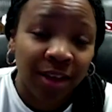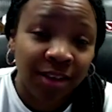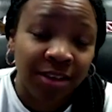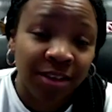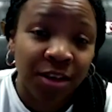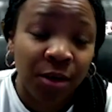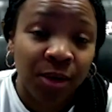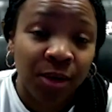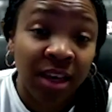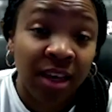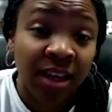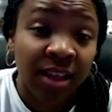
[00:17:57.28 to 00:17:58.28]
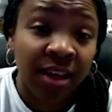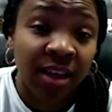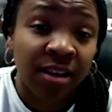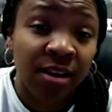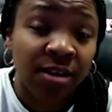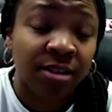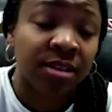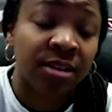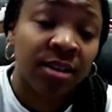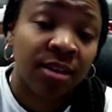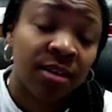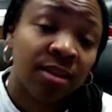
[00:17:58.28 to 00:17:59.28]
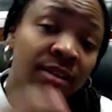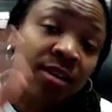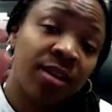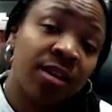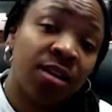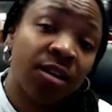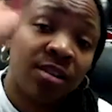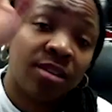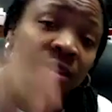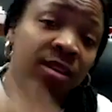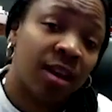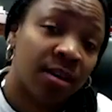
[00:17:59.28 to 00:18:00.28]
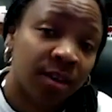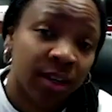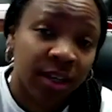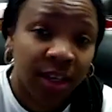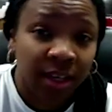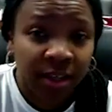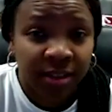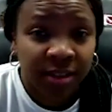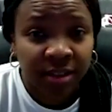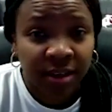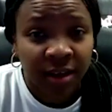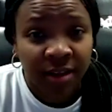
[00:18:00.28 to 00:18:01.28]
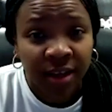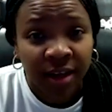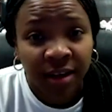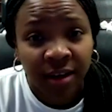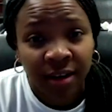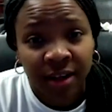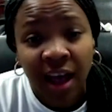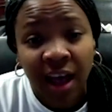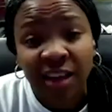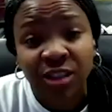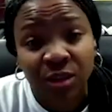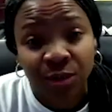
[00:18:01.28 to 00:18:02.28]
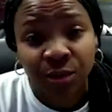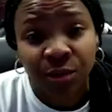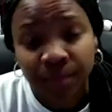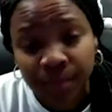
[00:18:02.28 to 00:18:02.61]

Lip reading: you know, it hurts the younger kids that are in high school.